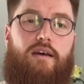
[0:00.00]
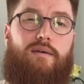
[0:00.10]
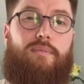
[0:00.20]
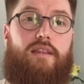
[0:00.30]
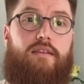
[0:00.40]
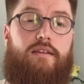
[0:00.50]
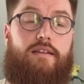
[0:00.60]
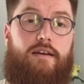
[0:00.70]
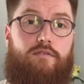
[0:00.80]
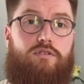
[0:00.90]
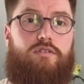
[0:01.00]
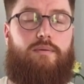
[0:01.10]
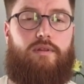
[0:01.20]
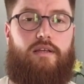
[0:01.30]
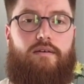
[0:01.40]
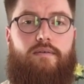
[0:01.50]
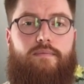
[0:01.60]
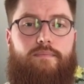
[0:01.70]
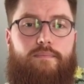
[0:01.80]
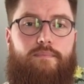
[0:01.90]
but there was something
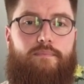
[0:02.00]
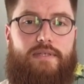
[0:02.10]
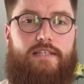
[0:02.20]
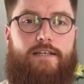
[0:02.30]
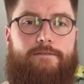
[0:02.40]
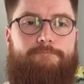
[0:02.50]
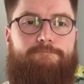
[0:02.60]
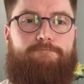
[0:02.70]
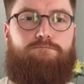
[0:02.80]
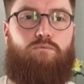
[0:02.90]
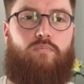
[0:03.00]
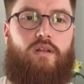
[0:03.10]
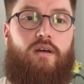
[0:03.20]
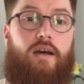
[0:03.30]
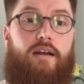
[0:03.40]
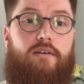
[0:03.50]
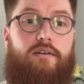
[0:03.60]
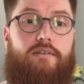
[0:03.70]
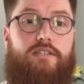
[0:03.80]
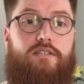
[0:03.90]
missing. And I
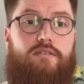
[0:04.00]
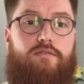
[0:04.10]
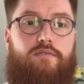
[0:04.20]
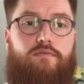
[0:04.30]
reached for